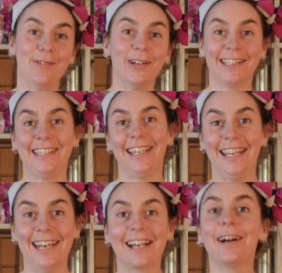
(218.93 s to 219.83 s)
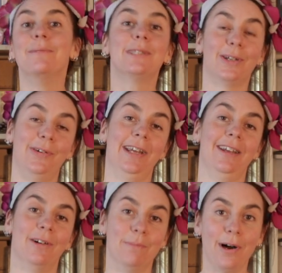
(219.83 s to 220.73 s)
you've got a sticky neck. I'm
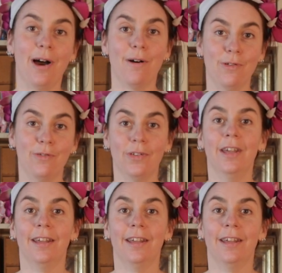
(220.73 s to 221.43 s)
sorry, on behalf of